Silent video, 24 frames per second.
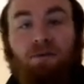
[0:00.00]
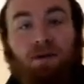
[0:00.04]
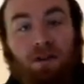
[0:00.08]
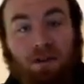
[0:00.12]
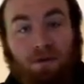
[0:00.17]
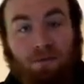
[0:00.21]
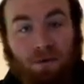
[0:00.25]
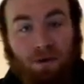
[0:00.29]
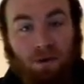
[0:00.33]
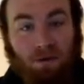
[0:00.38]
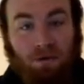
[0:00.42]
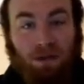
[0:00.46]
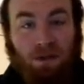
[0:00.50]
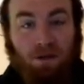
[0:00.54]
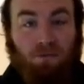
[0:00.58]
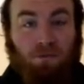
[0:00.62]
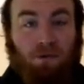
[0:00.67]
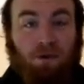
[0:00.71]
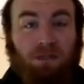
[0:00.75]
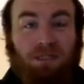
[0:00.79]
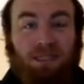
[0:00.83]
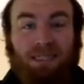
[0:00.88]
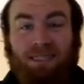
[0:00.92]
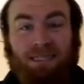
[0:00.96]
anywhere in the world
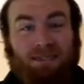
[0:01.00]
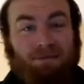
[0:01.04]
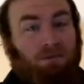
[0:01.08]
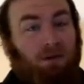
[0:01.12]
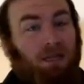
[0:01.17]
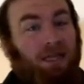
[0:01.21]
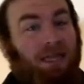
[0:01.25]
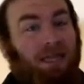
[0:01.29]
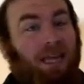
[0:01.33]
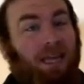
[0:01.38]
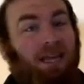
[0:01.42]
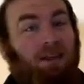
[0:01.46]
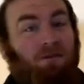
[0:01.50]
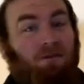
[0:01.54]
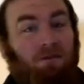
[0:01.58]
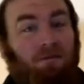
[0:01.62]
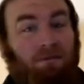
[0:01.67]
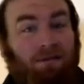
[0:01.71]
can watch it, is what they're